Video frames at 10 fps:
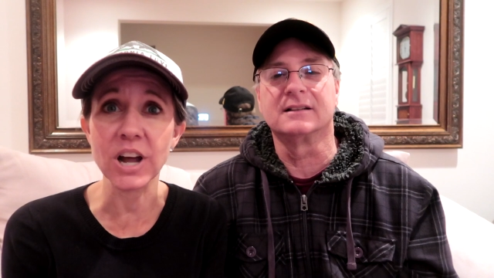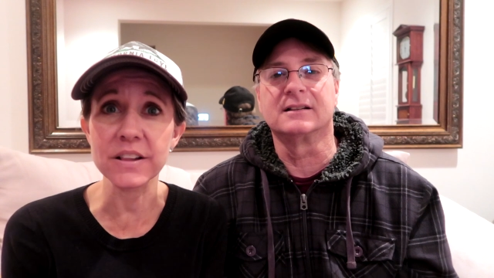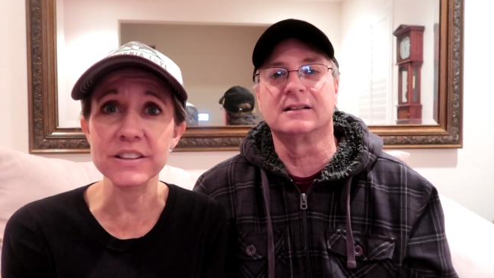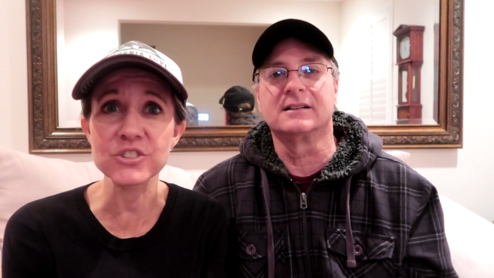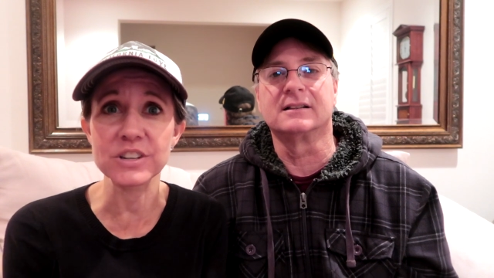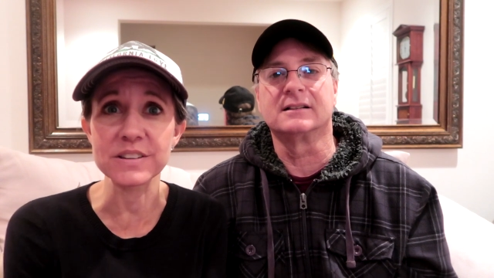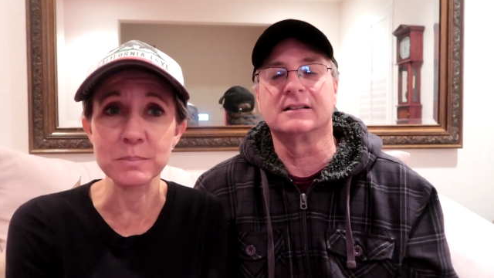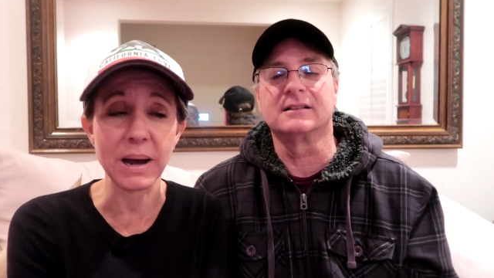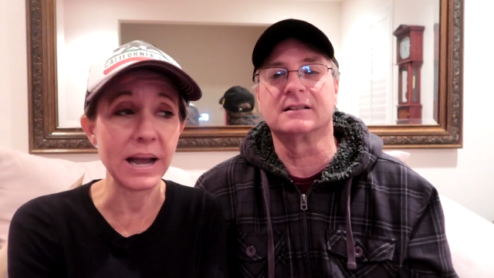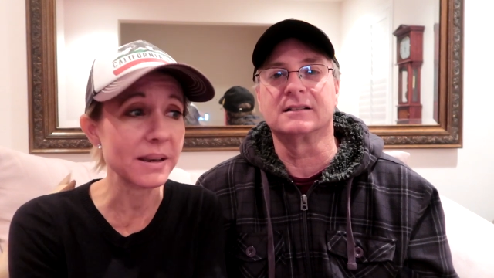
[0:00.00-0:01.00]
Speaker 1: knowledge in his
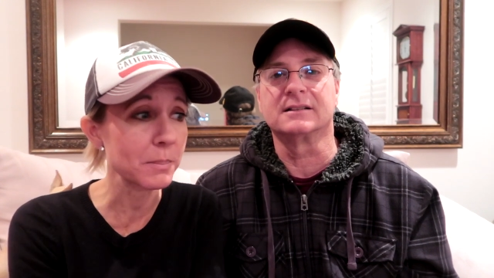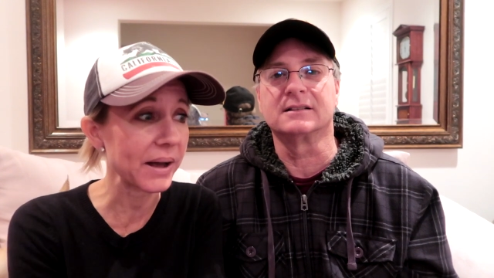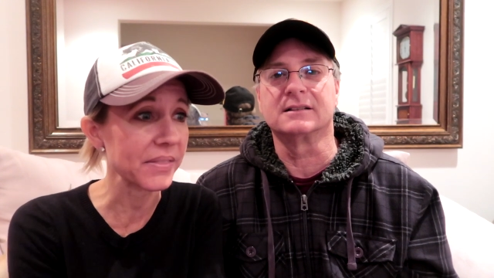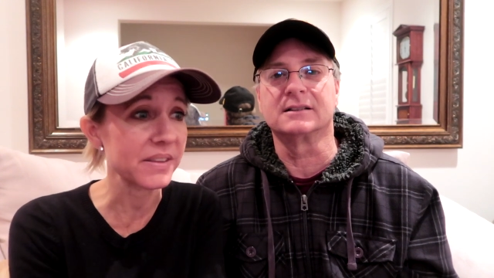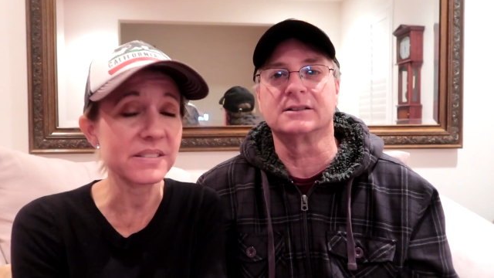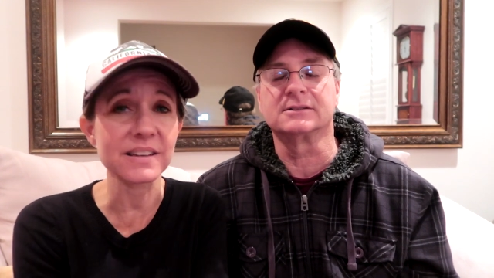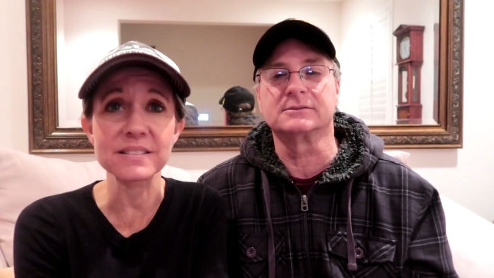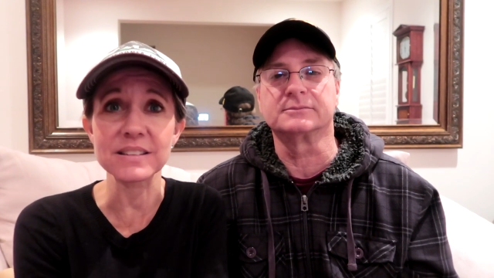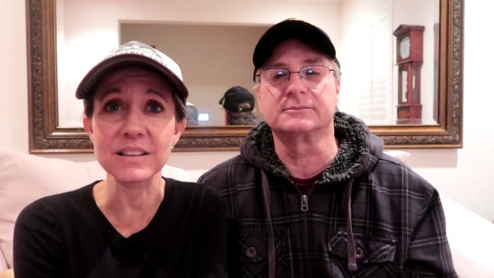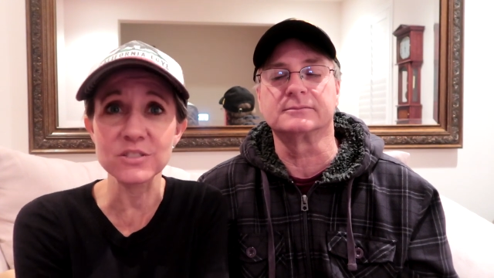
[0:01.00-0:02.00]
mind about this and
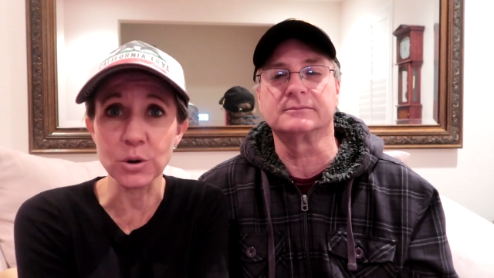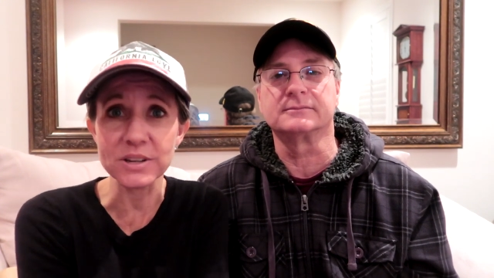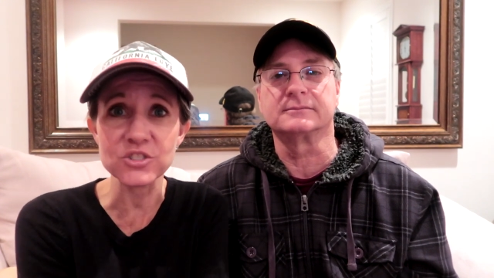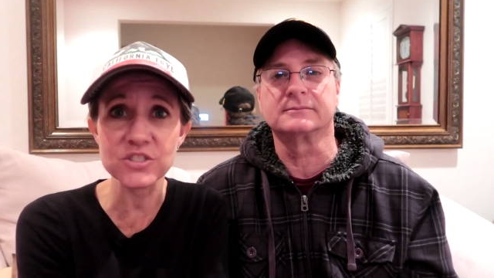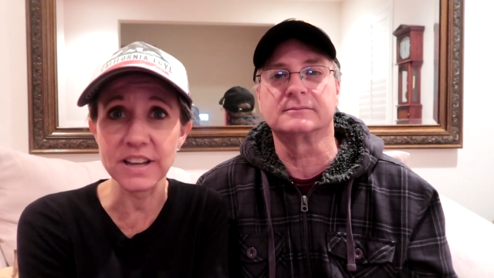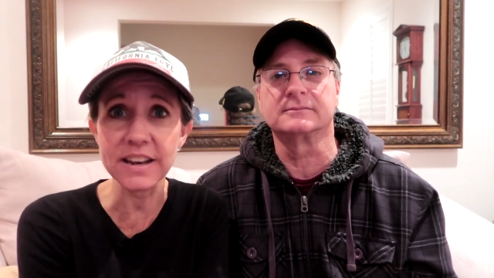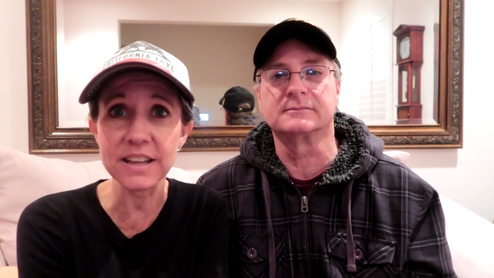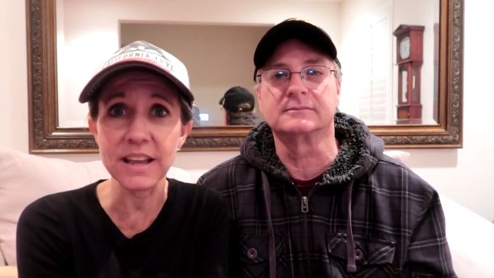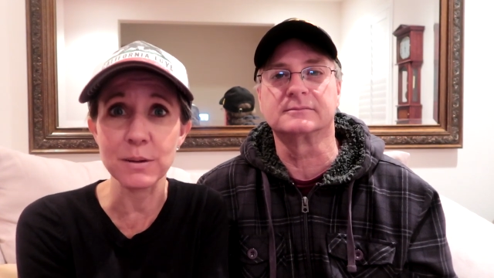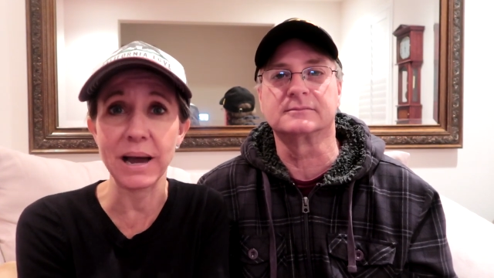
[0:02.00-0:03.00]
has done so much
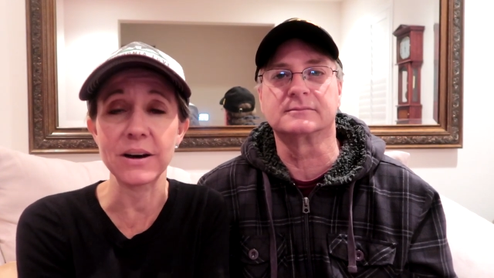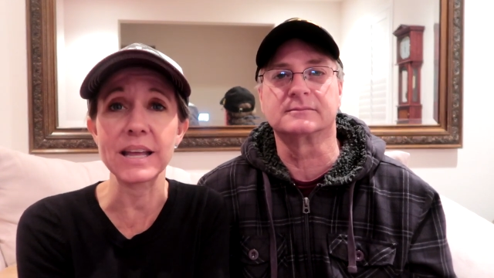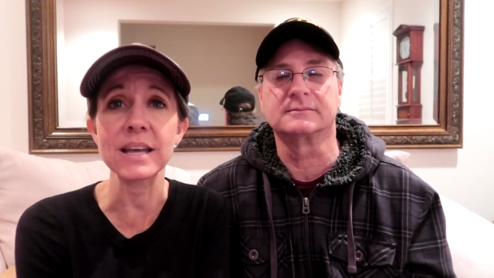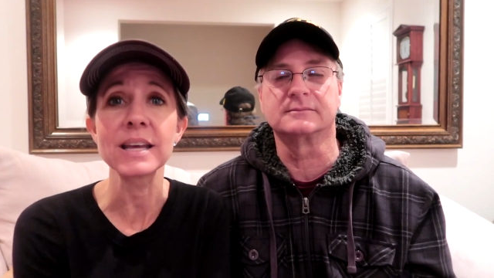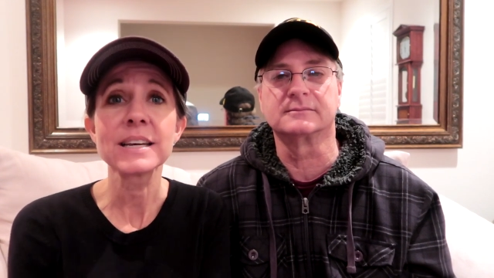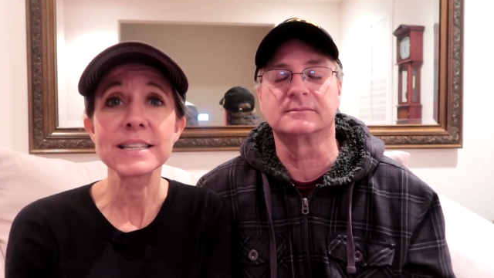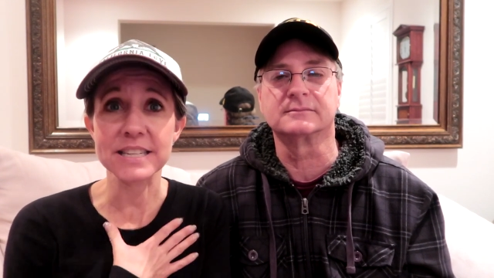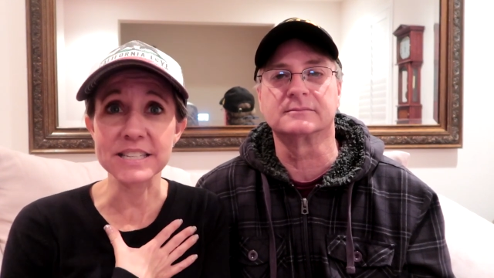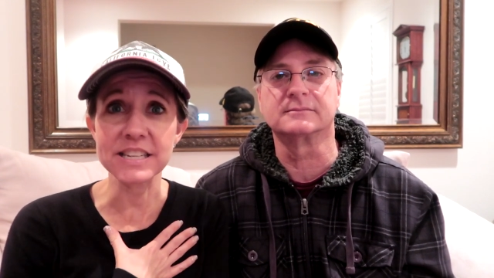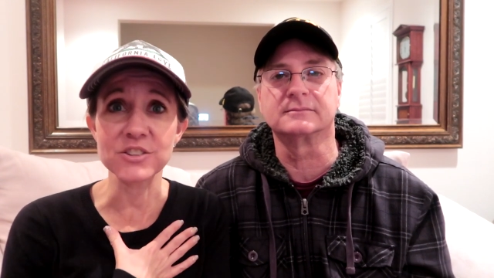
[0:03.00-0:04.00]
studying about it
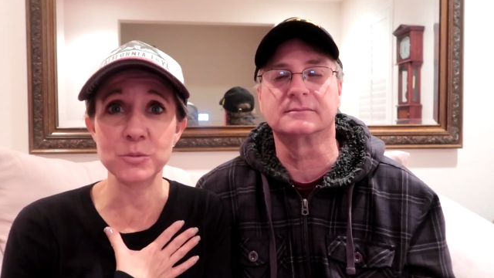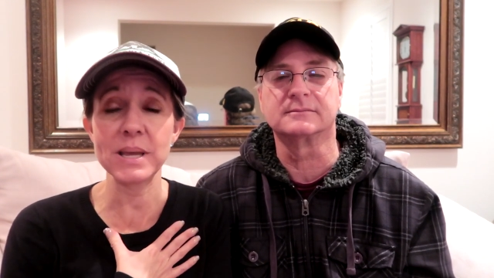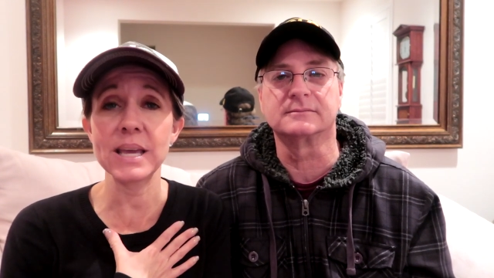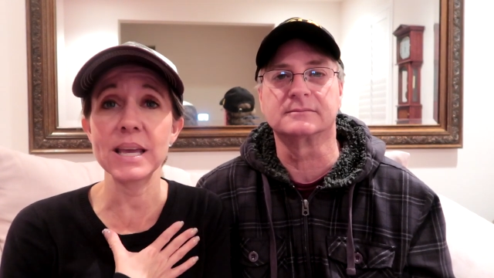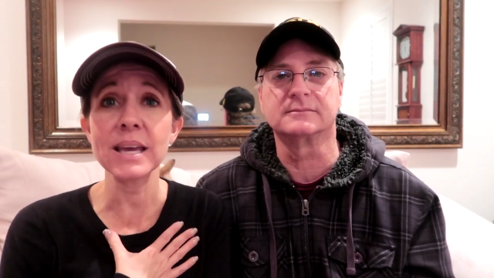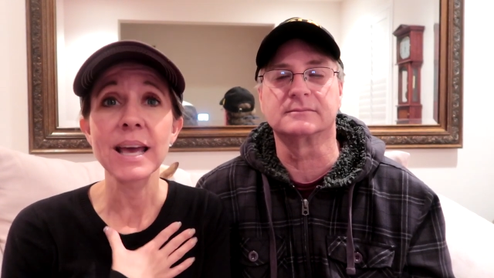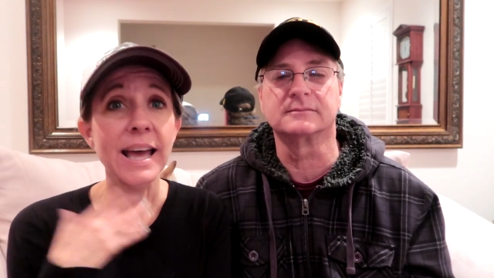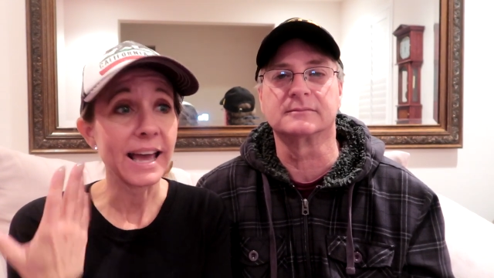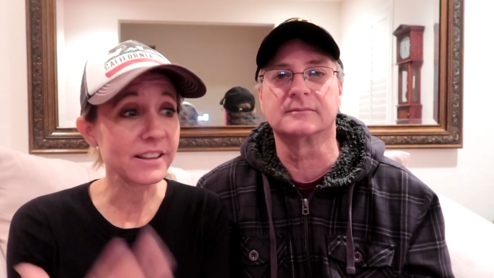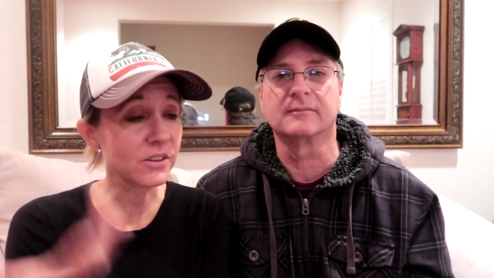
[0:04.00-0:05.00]
to teach me.
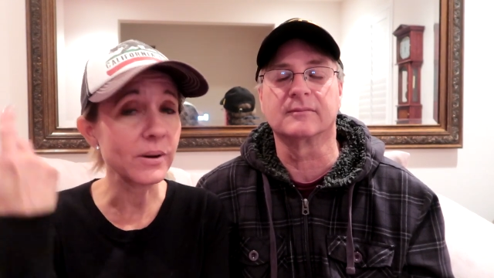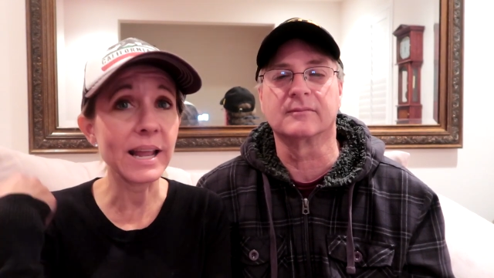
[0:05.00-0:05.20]
And so